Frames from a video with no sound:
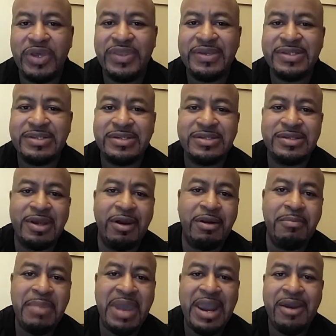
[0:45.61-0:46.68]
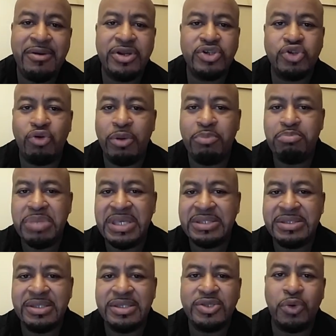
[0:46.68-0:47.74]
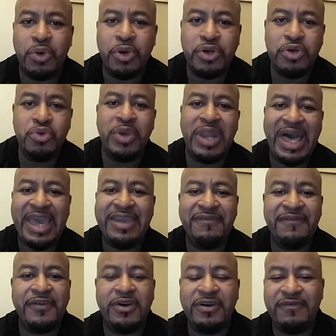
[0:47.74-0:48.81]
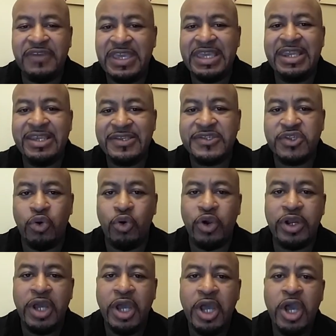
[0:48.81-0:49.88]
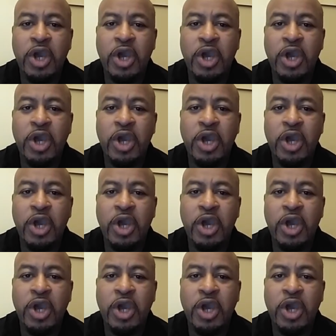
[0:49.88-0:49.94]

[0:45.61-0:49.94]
whether it's to start a marriage or a business or a new life of any sort,